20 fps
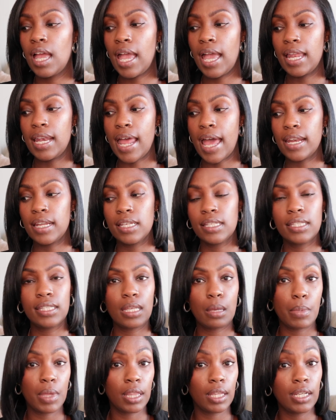and that is
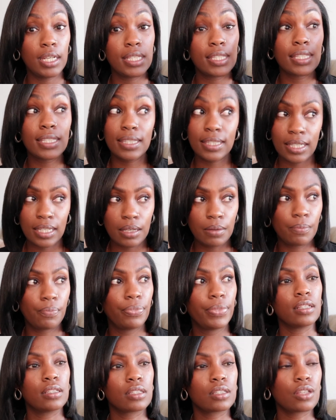the ability to see.
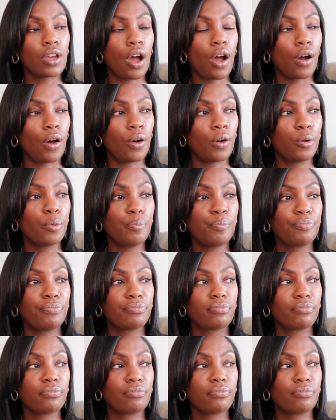So